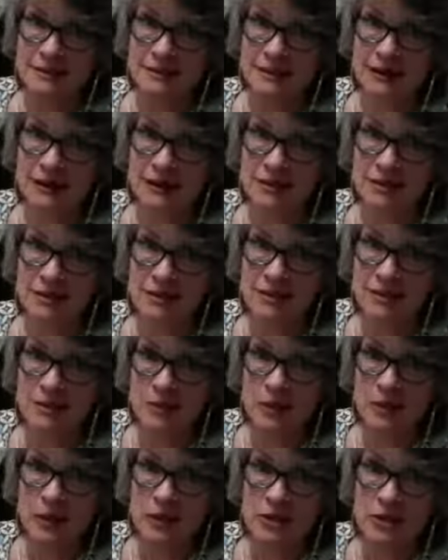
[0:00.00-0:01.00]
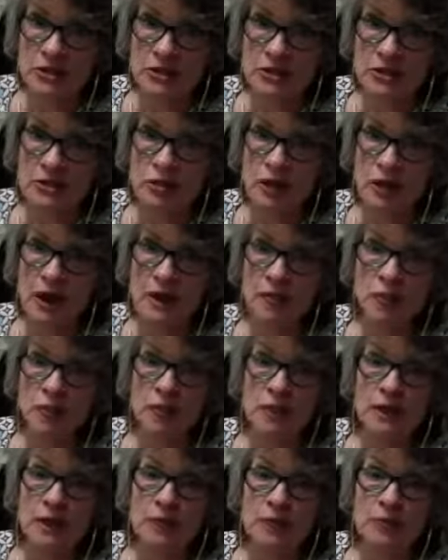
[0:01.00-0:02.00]
of situations where
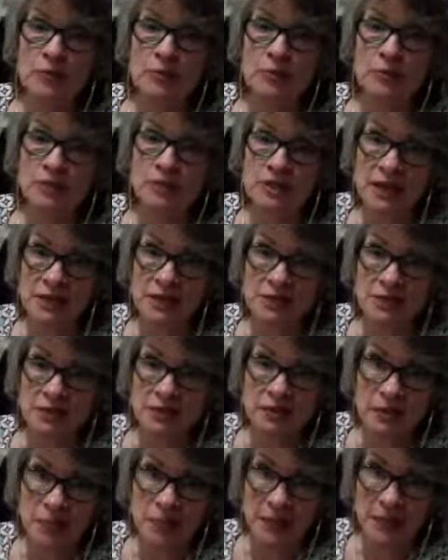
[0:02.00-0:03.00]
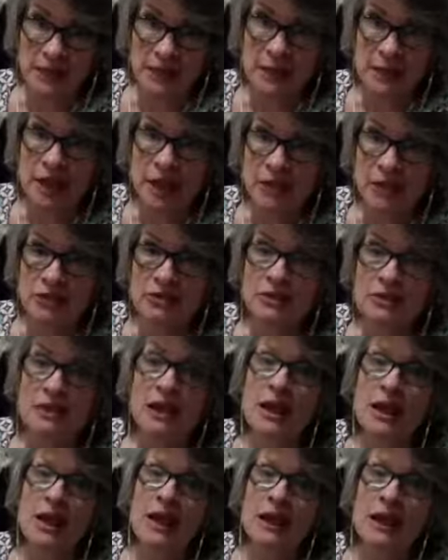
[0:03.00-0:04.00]
everybody protected everybody else
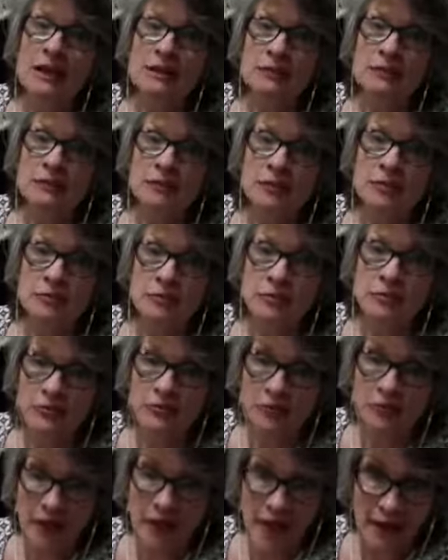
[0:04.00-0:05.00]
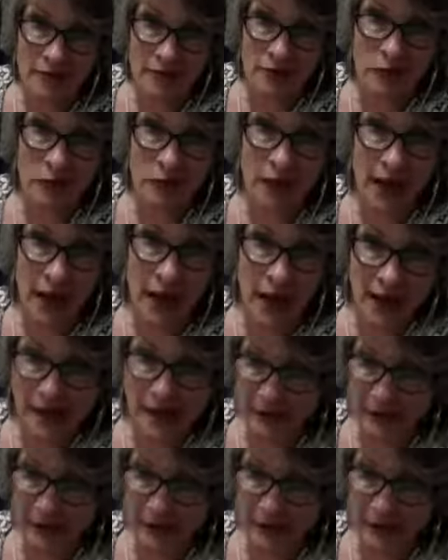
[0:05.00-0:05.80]
to have their back